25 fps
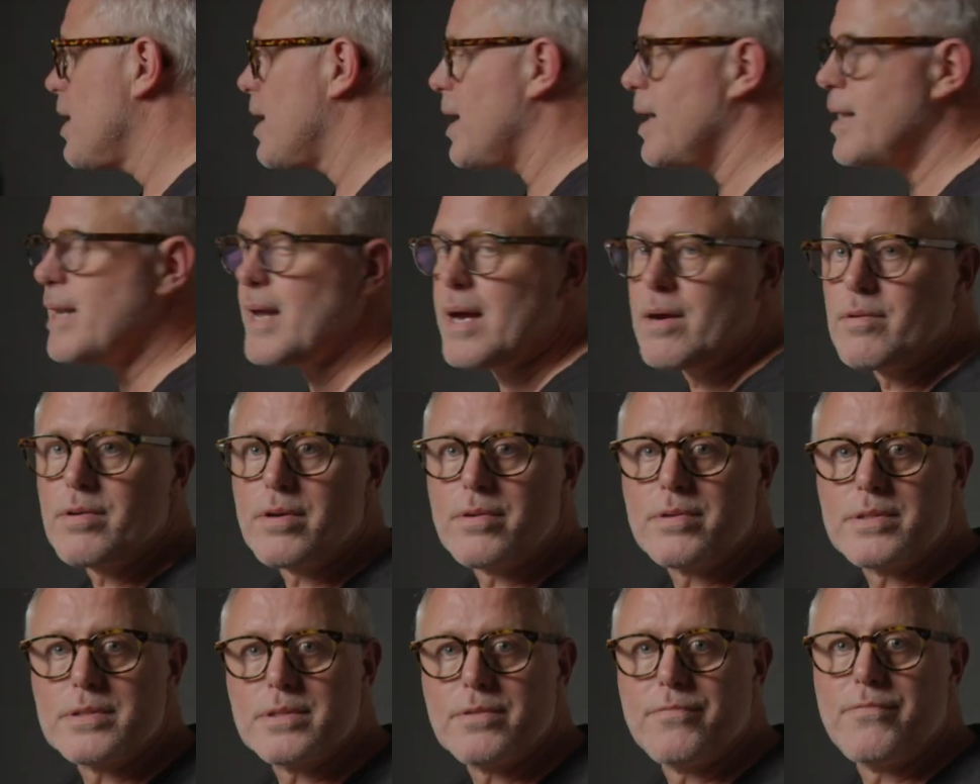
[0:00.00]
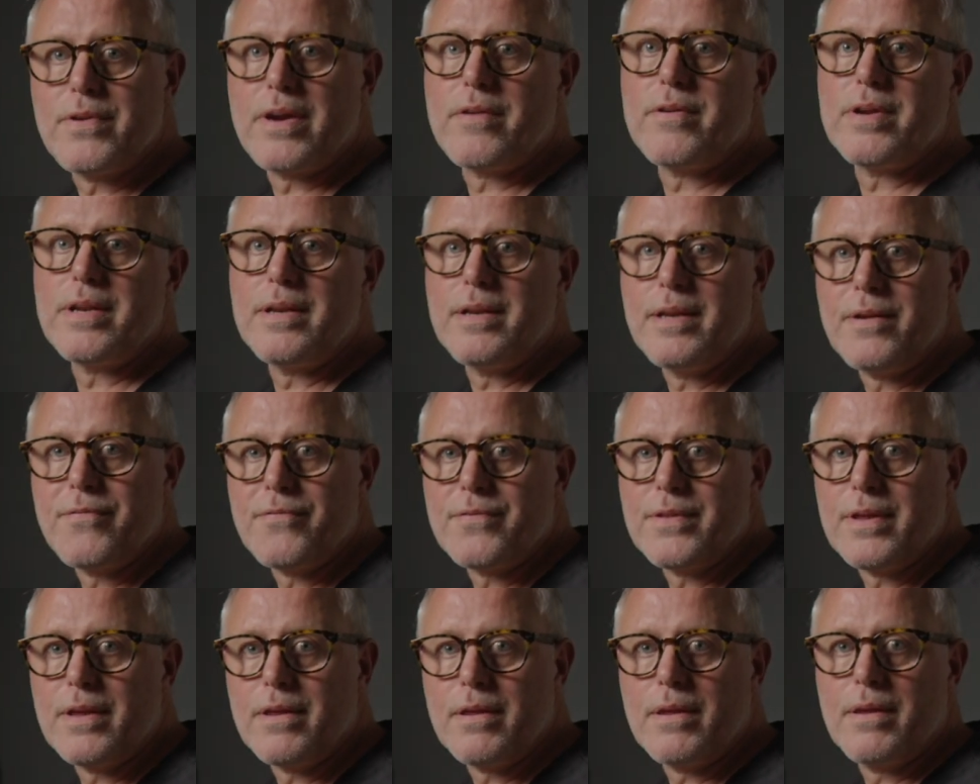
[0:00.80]
And now there is a very
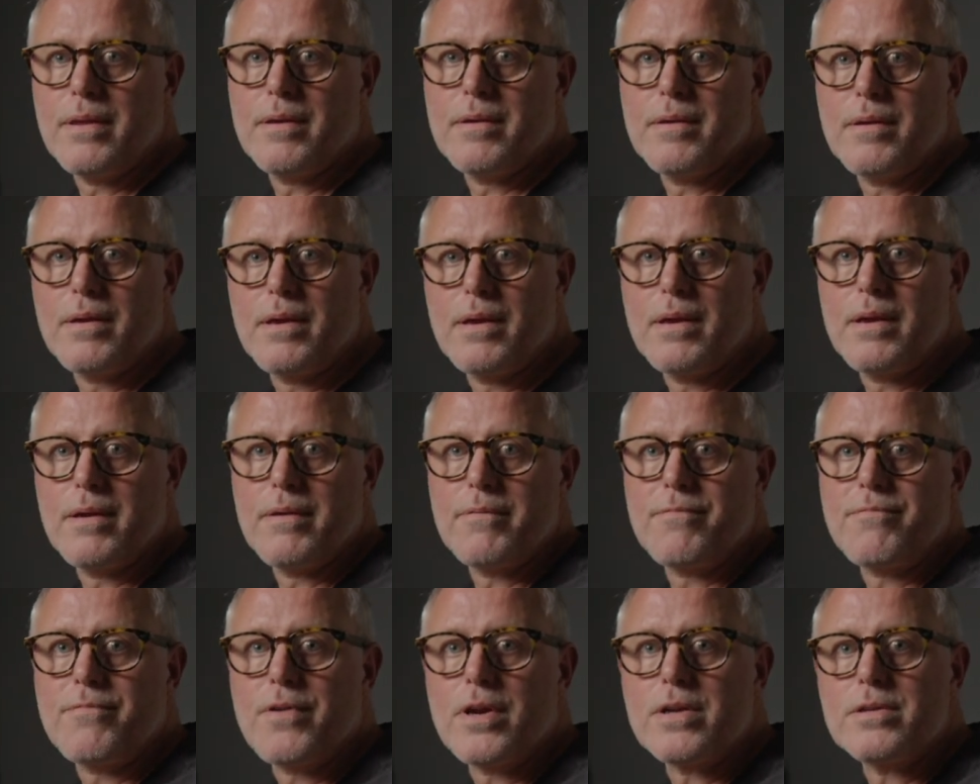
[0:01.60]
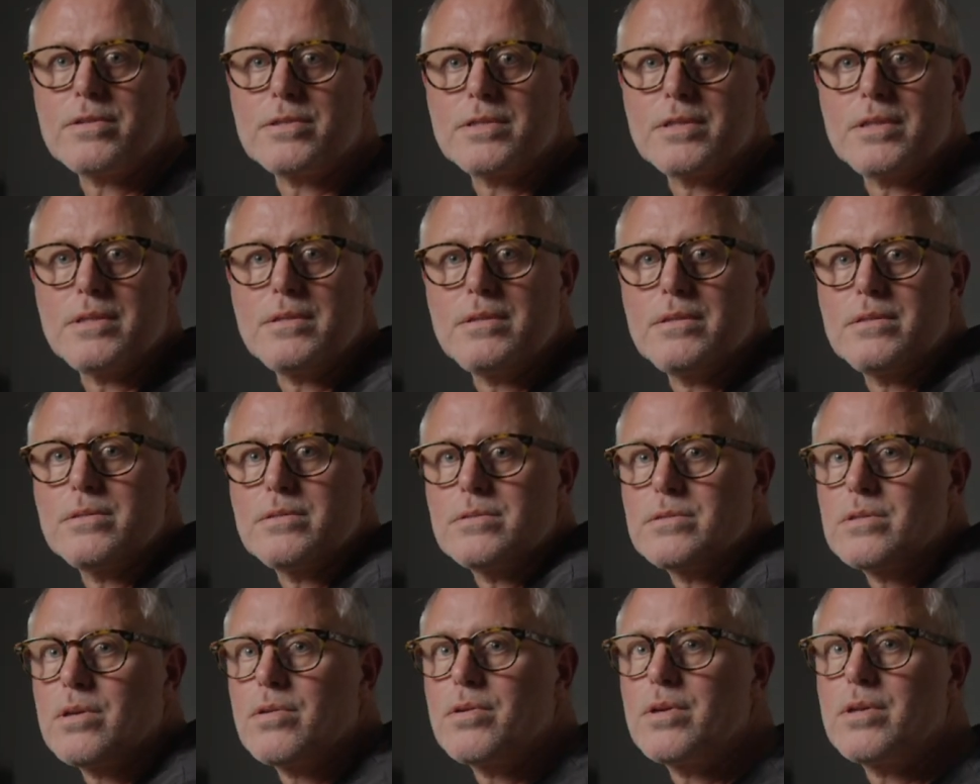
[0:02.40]
nifty uh, function,
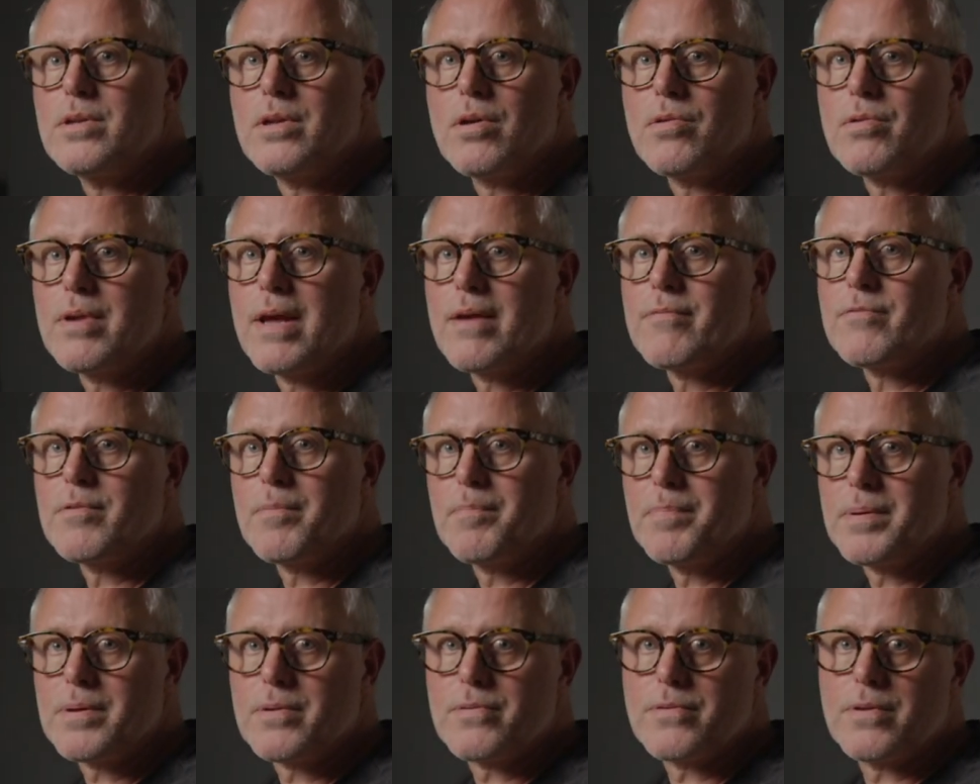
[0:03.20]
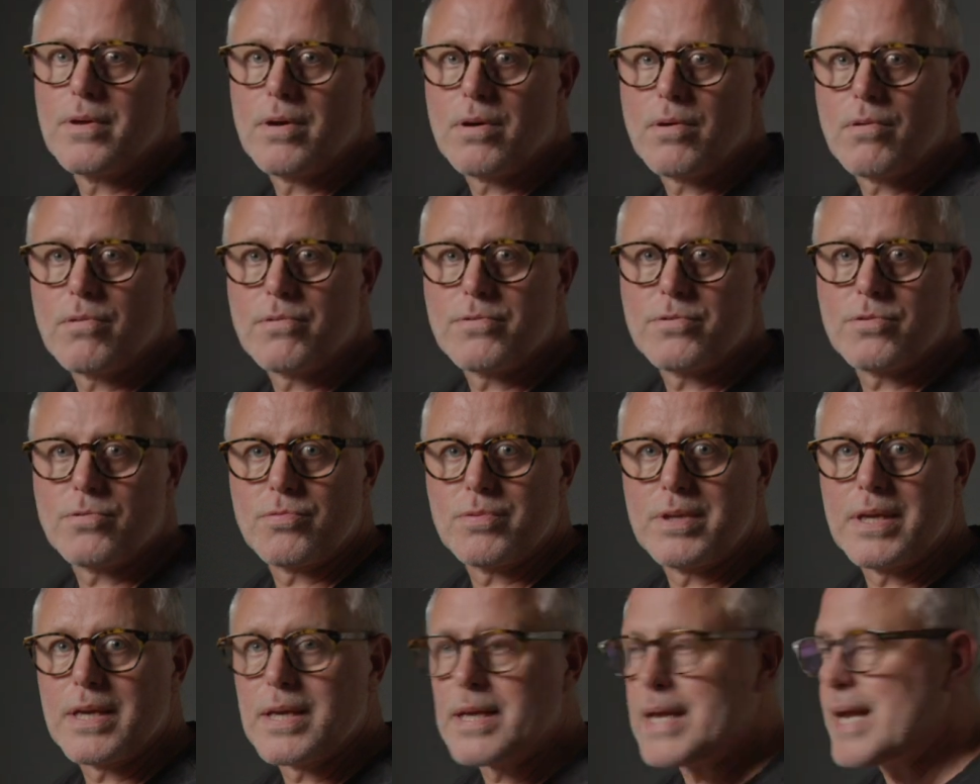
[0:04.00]
so you don't have to build the whole
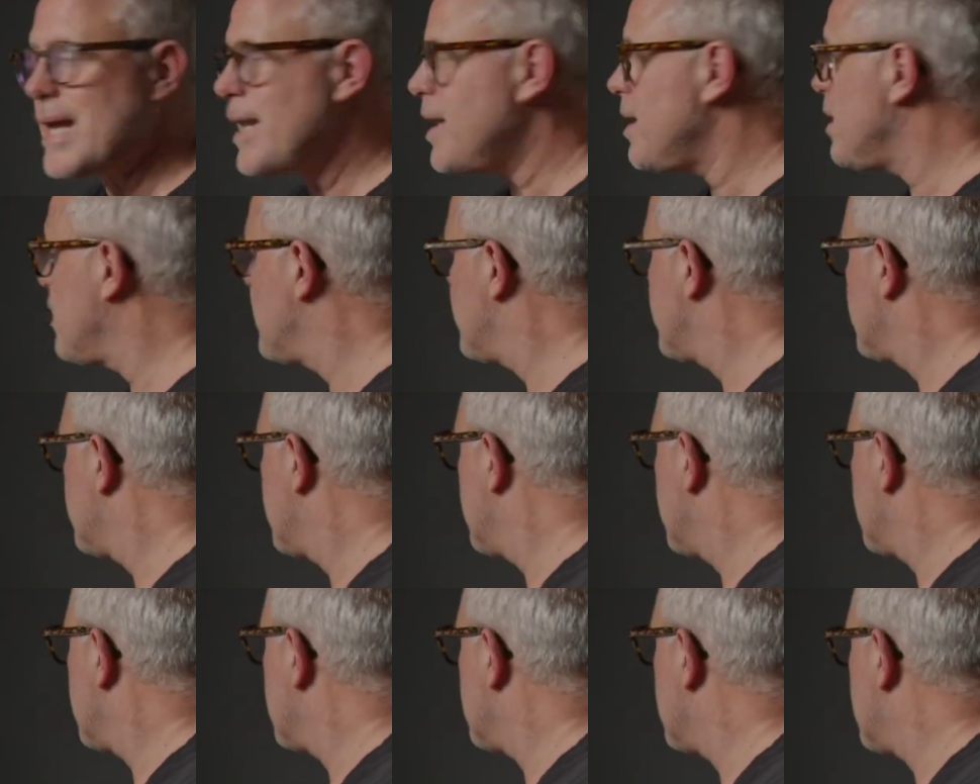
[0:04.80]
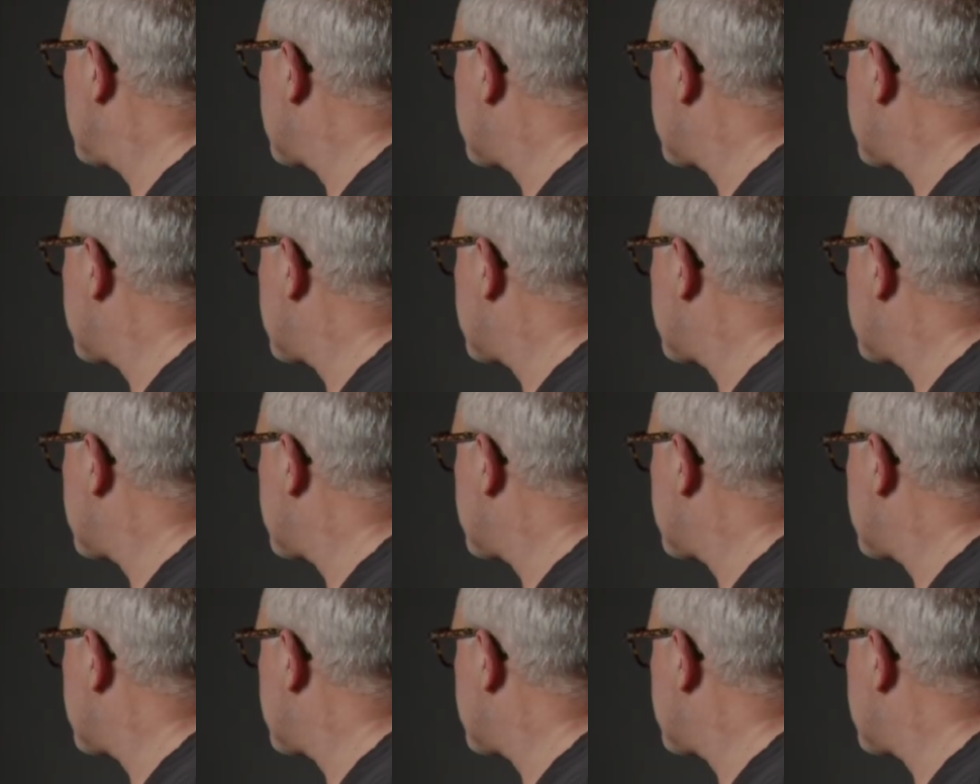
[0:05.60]
tree again. You